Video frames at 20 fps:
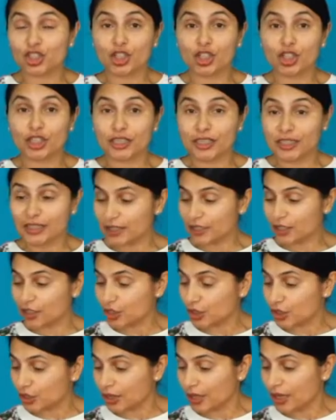going to need
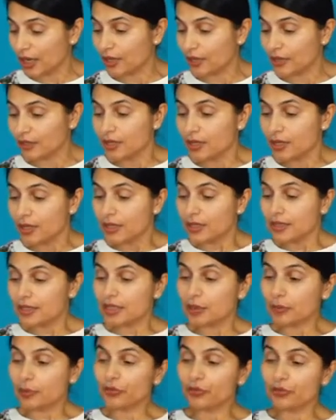to cut
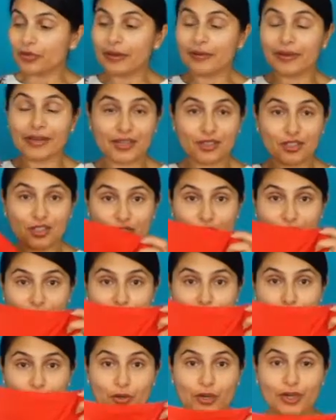some of our extra
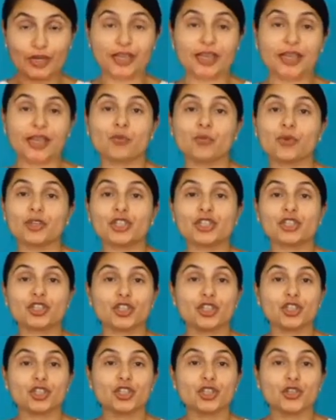fabric, and we're just
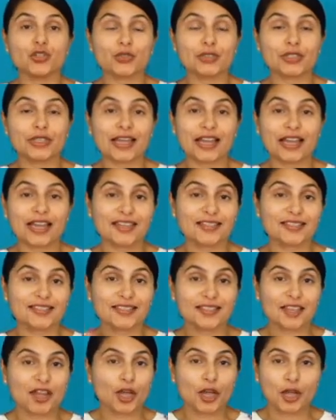going to use it
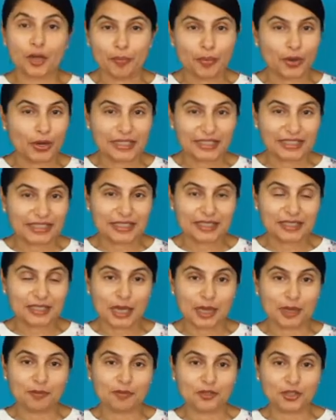as binding
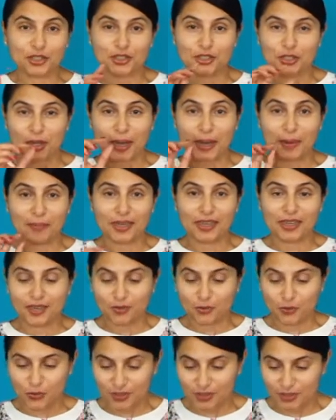tape just to hem it
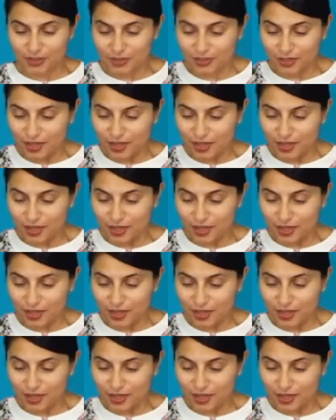inwards.